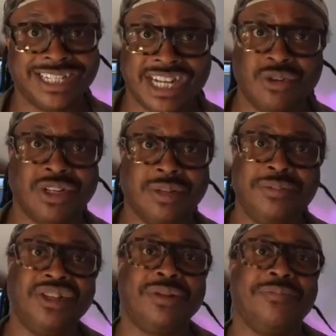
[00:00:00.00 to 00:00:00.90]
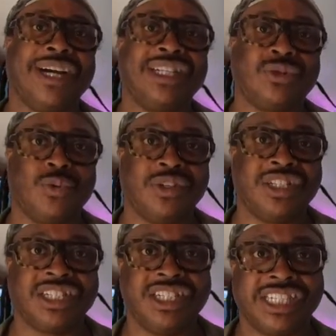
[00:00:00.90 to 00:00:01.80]
Go to the Music Minus
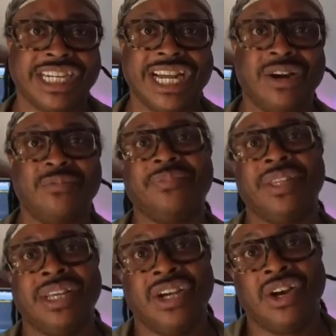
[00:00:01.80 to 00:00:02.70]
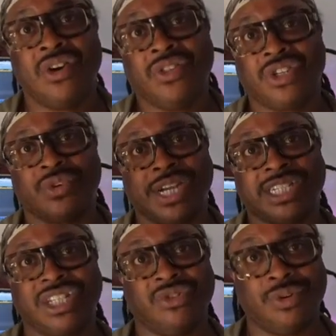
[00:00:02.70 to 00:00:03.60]
Ones and check out other
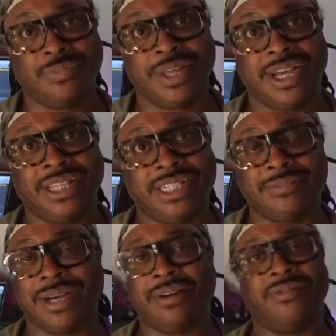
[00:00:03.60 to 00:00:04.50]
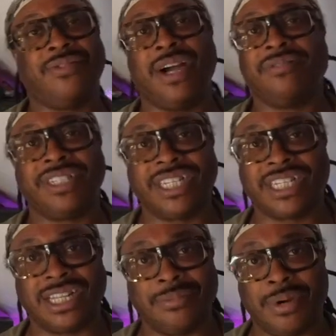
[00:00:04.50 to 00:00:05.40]
tracks that are up there. There's about 5 or
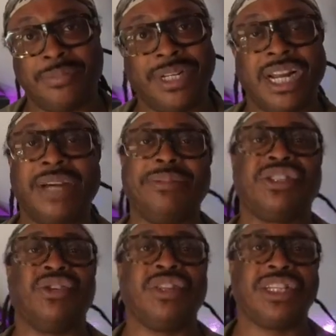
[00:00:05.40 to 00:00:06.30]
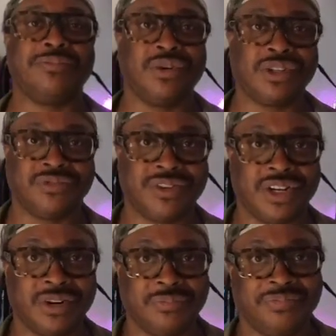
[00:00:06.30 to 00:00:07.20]
6 at the moment, and I'm sure there's more to
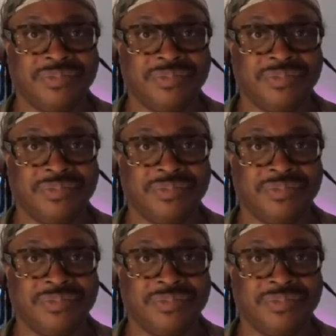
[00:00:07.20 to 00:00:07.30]
follow.